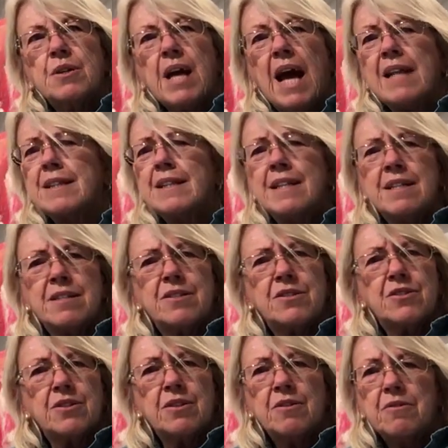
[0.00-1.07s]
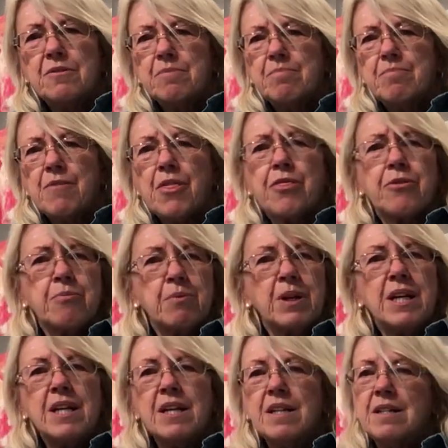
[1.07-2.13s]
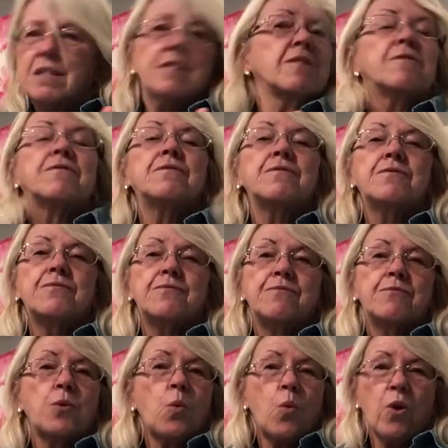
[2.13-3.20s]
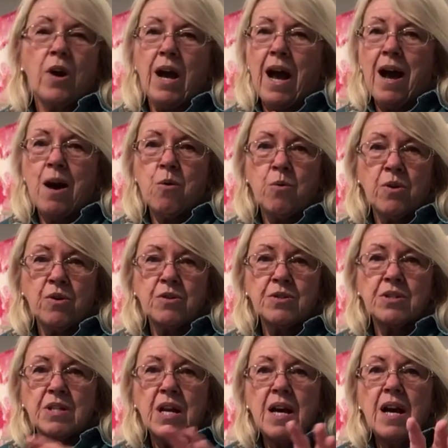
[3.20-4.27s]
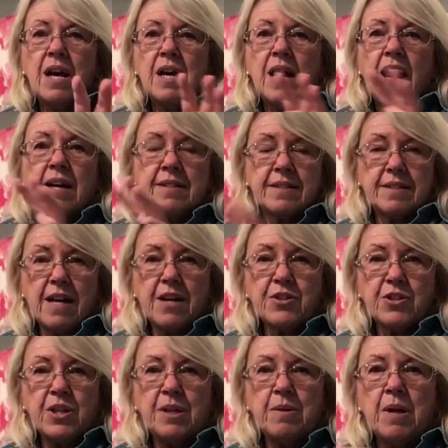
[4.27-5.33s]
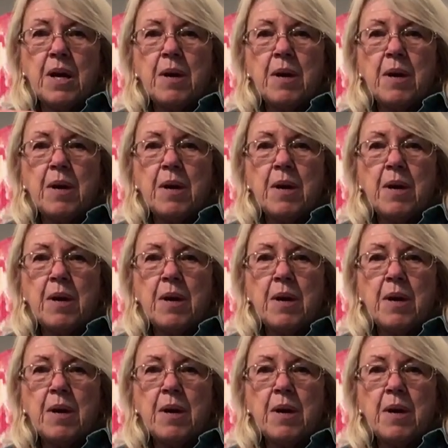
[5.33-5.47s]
at least 3 to 4 hours a session,